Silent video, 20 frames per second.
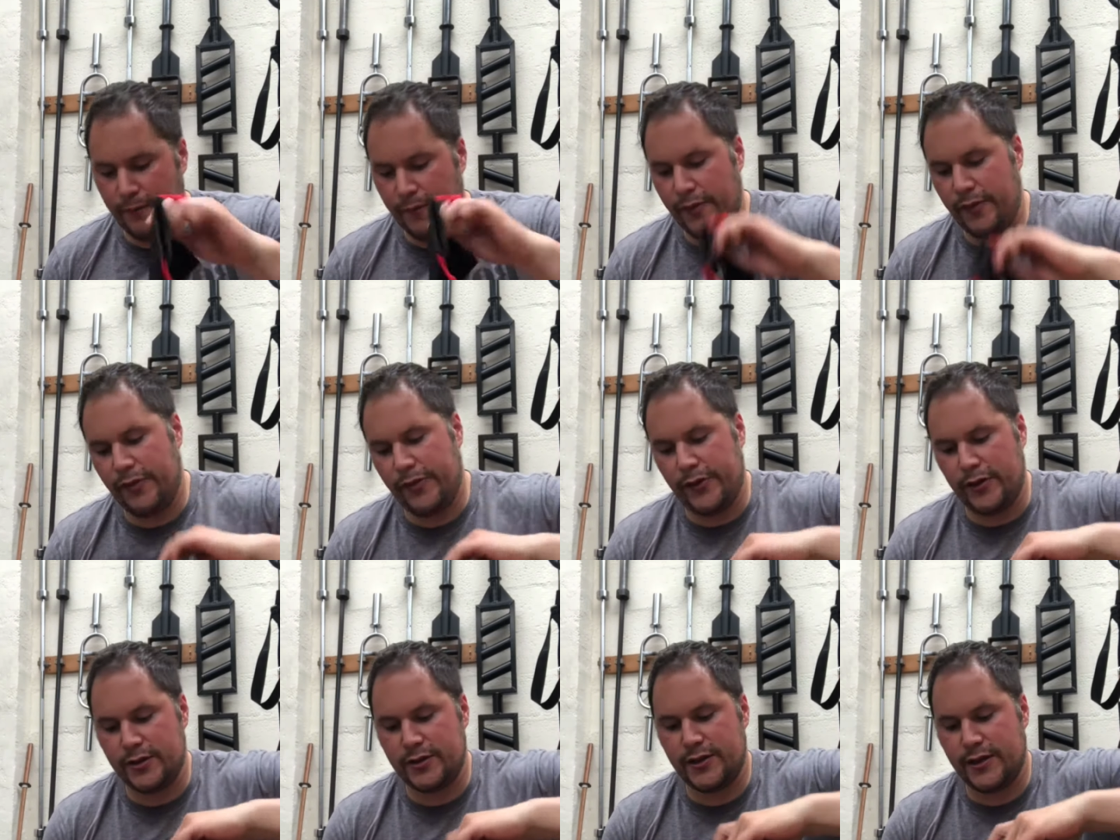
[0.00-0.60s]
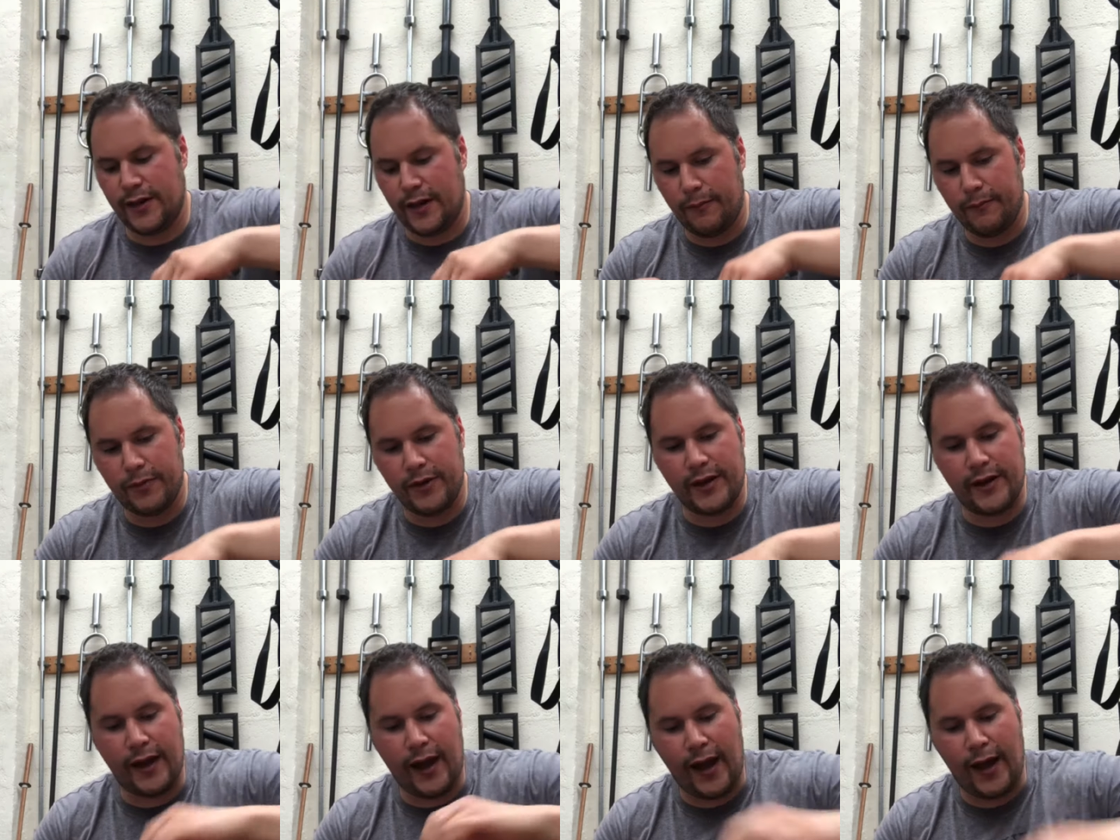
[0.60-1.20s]
There's an accompanying
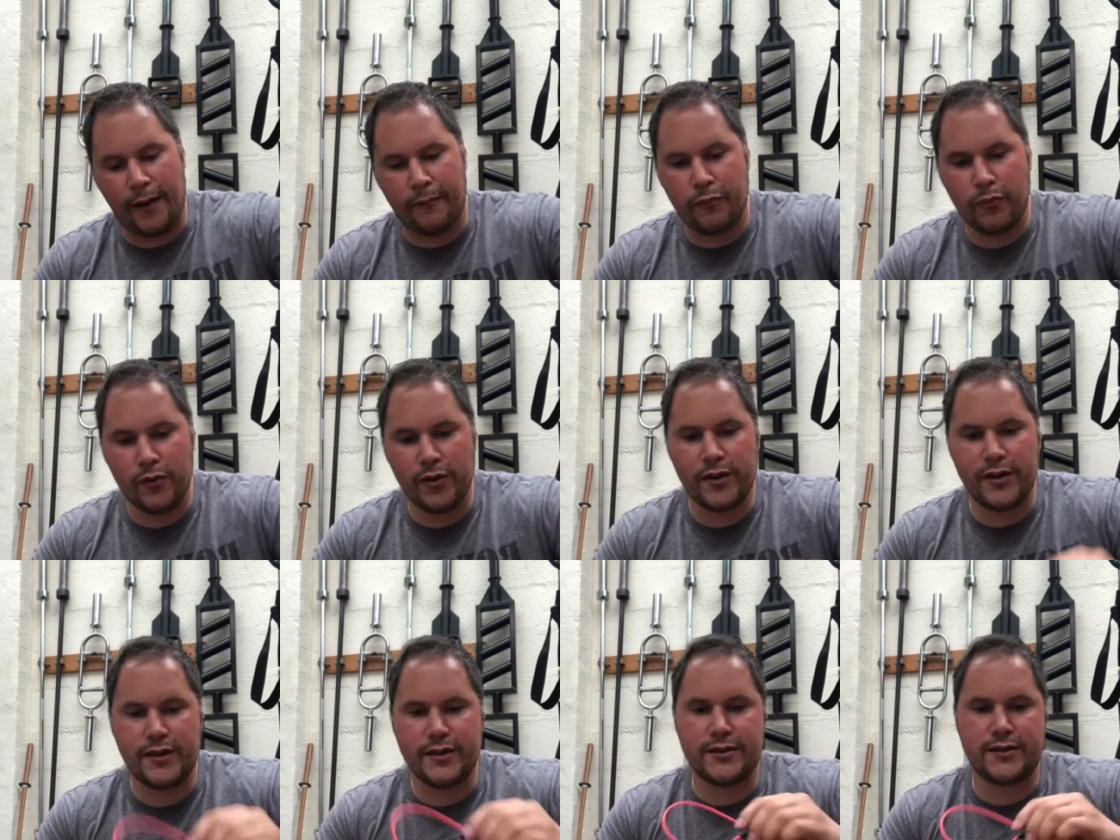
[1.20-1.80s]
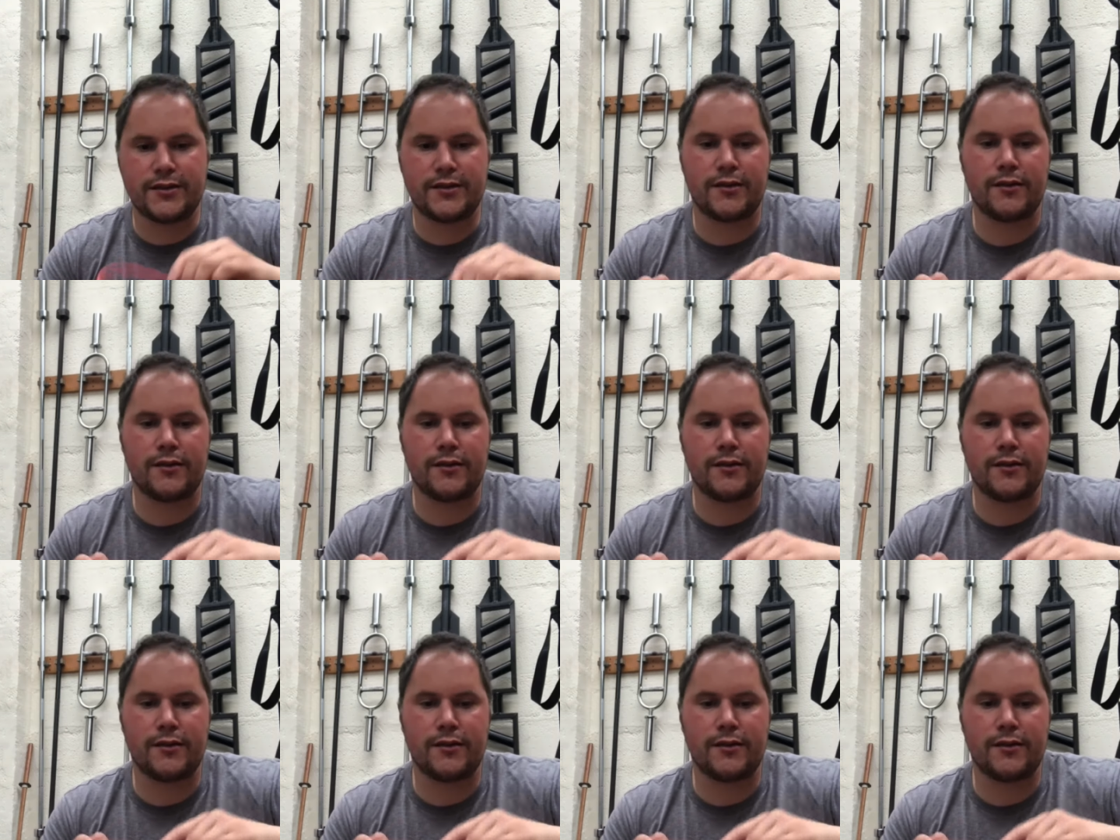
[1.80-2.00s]
app with this.